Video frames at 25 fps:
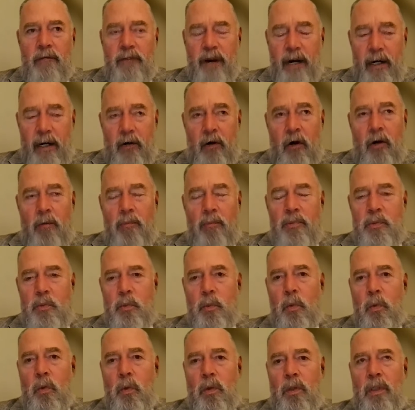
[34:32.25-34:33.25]

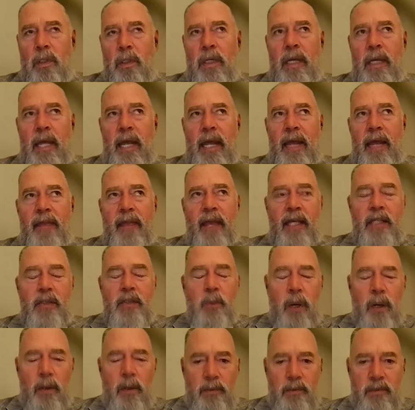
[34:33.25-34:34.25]
Firearms work, and
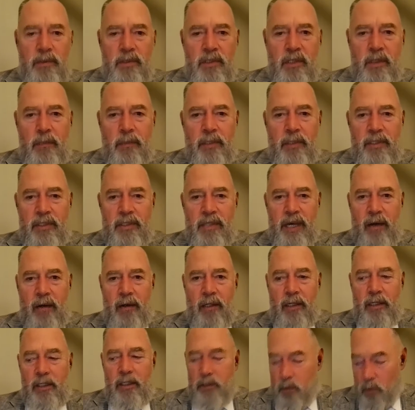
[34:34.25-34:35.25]
that's why when someone is
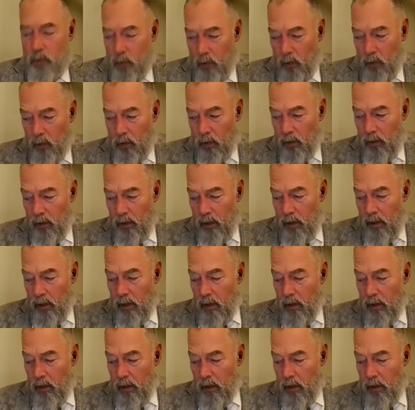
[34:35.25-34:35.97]
out of control,